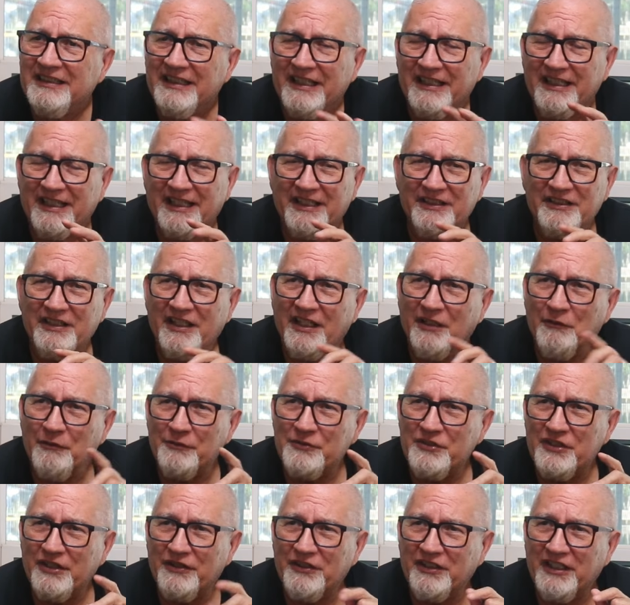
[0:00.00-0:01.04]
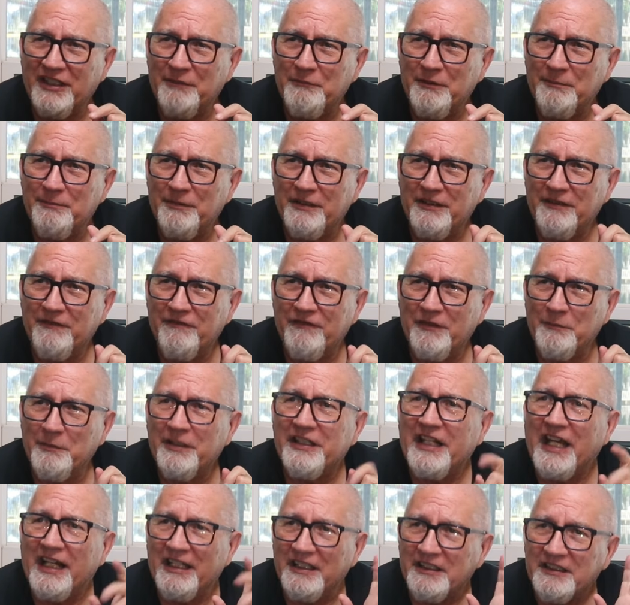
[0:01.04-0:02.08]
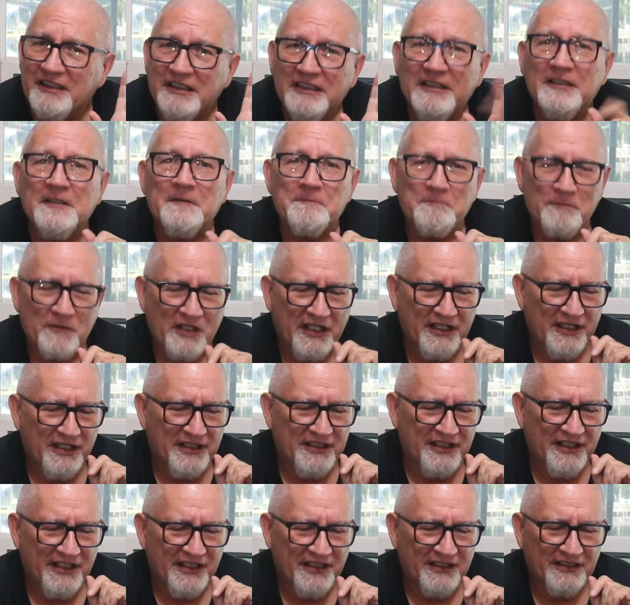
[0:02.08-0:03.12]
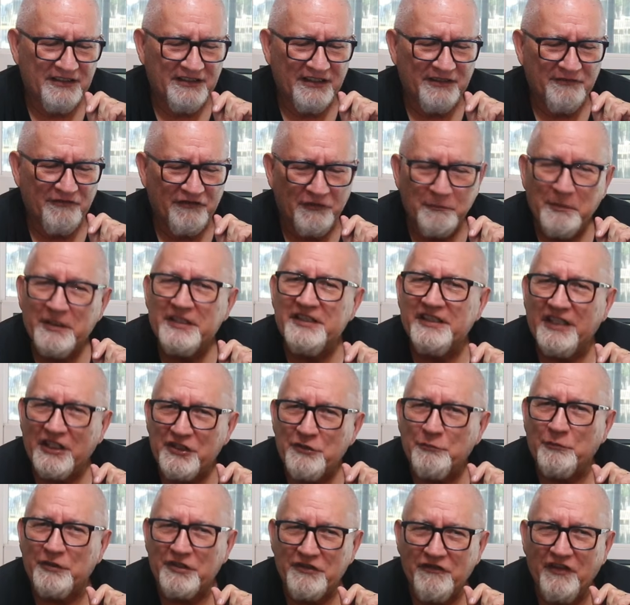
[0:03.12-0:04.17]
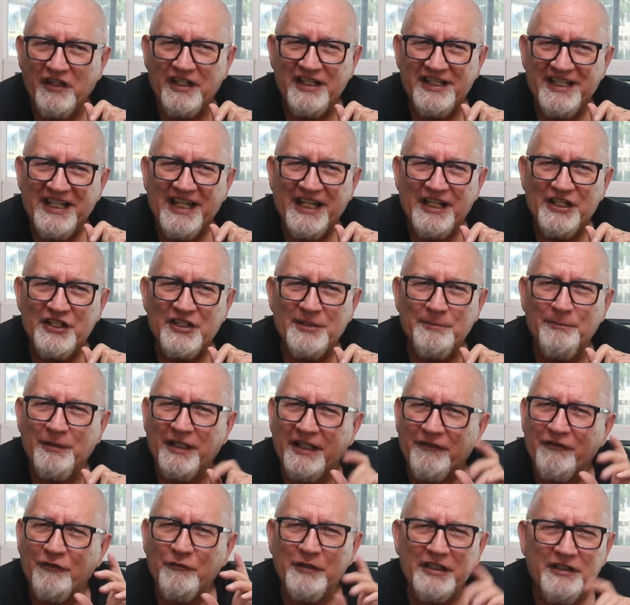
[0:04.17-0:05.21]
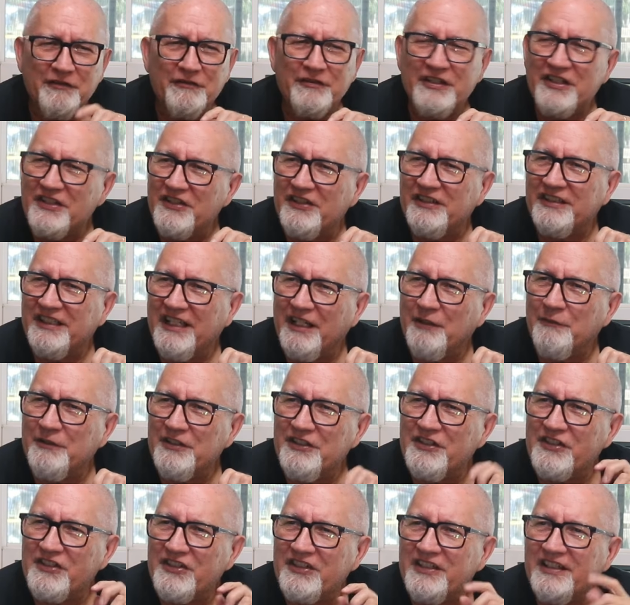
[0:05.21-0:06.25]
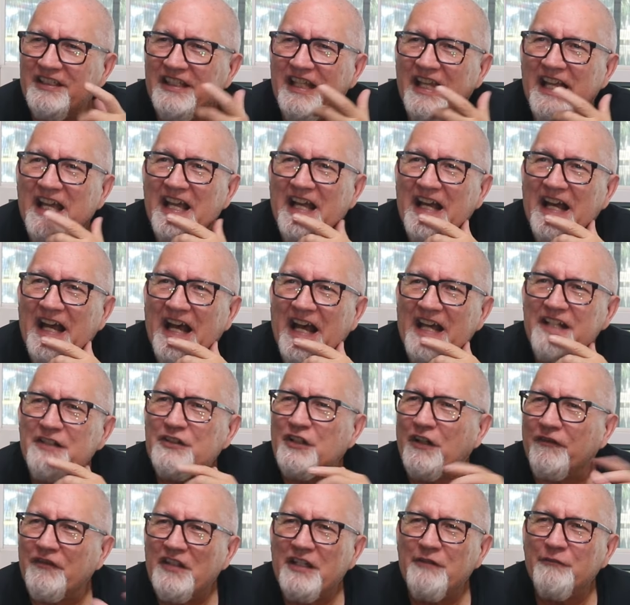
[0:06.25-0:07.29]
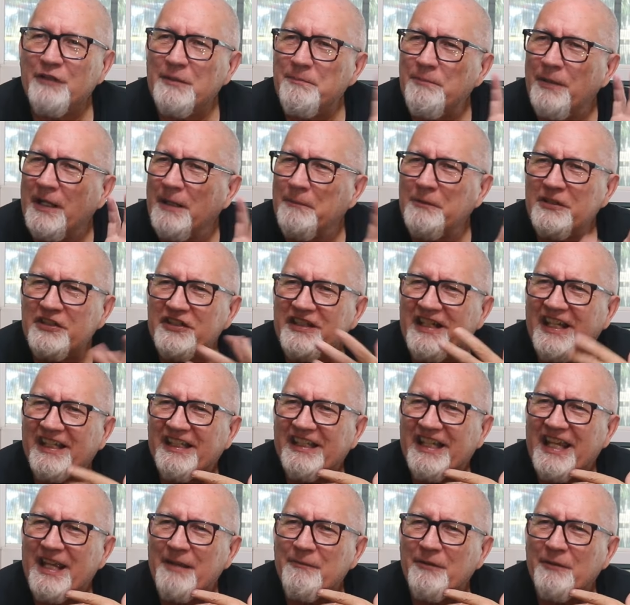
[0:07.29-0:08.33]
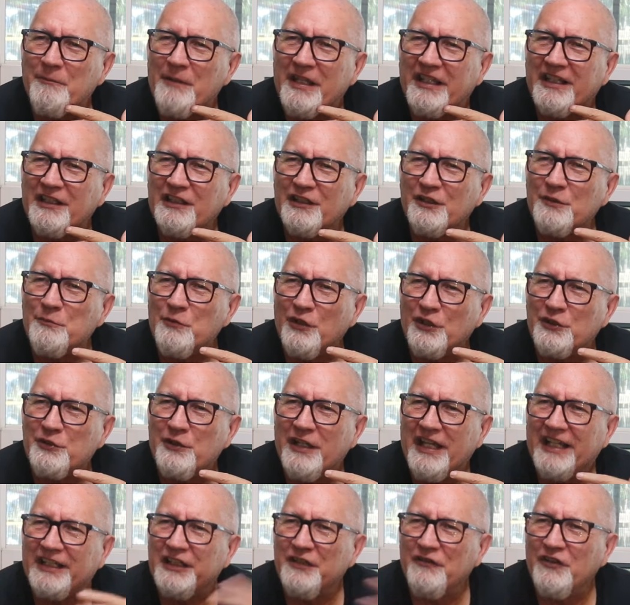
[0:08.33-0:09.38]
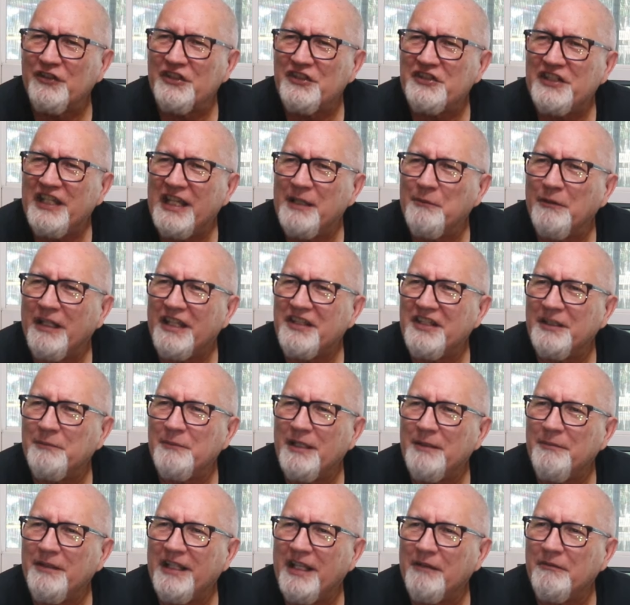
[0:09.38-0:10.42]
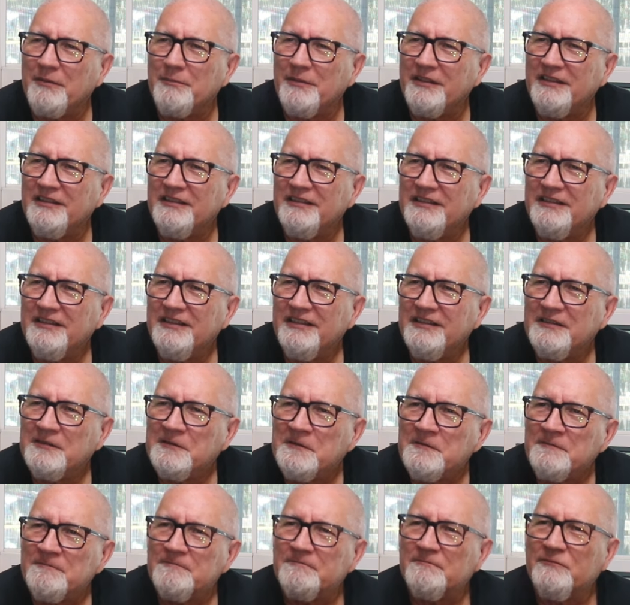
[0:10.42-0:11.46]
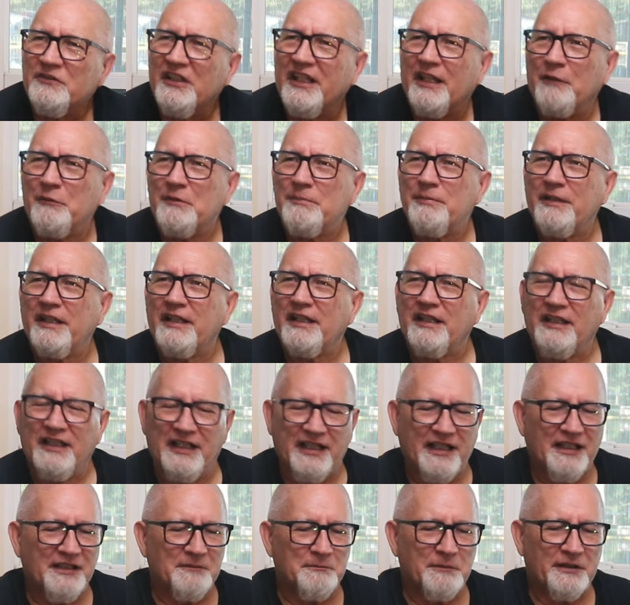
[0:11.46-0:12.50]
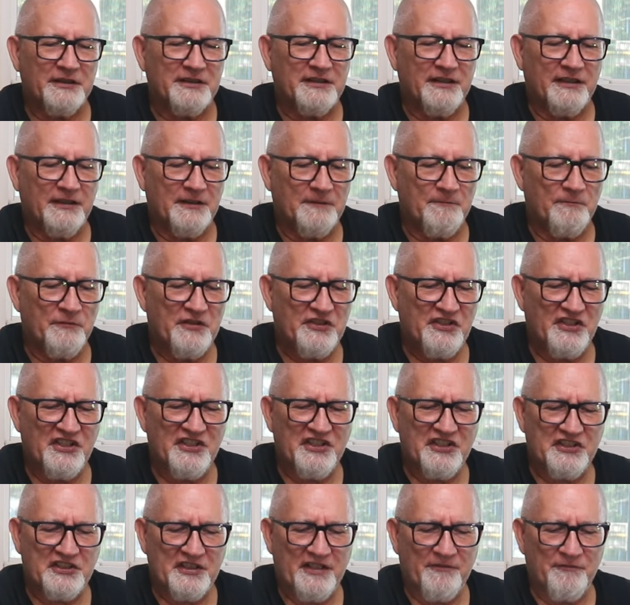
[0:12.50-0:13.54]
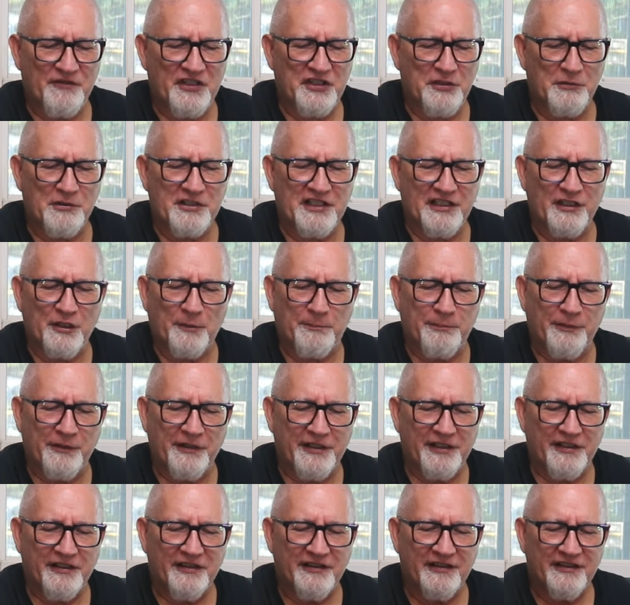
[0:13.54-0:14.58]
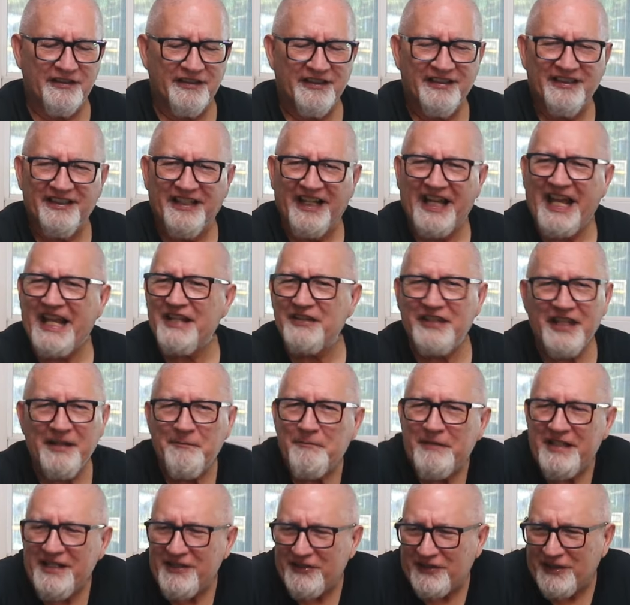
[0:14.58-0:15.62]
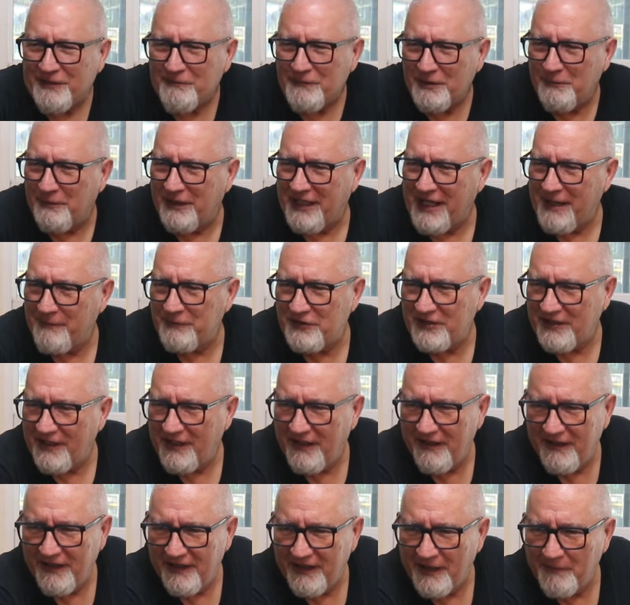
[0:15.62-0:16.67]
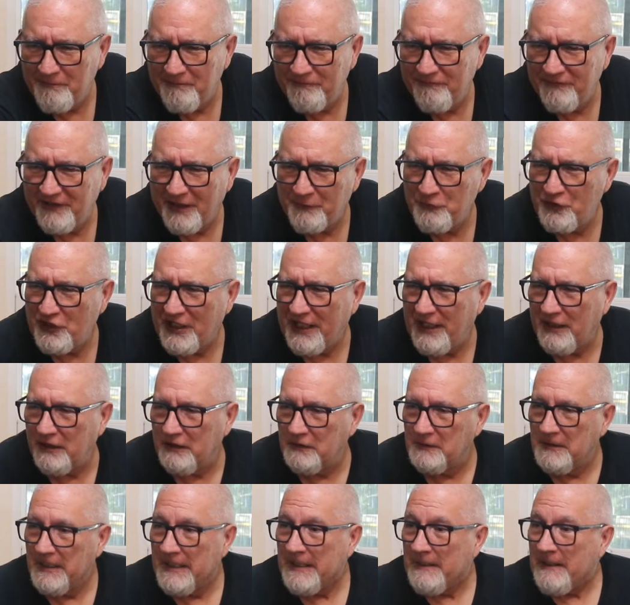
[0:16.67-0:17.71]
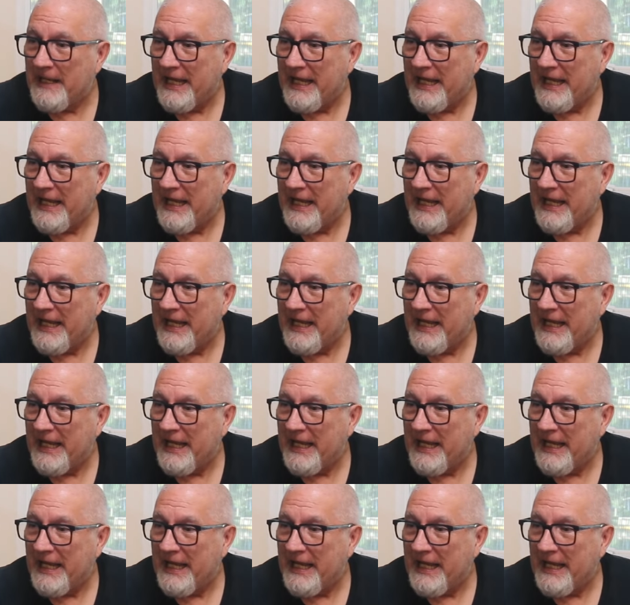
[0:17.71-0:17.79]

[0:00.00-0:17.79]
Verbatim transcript: And uh, what was the other game we played? Forbidden, Forbidden Island. Island. And, yeah. Uh, and Forbidden Desert was very nice, but for whatever reason, yeah, we just I don't know if they republished that game to make it a little more attractive on the table. I think maybe we that played would, that game a lot. Yeah, too, we played so. a lot, but uh, I want to try this, something new. This one's a little prettier. Yeah, I, that means something to me. I'm yep. sorry, I'm, yep. I'm shallow.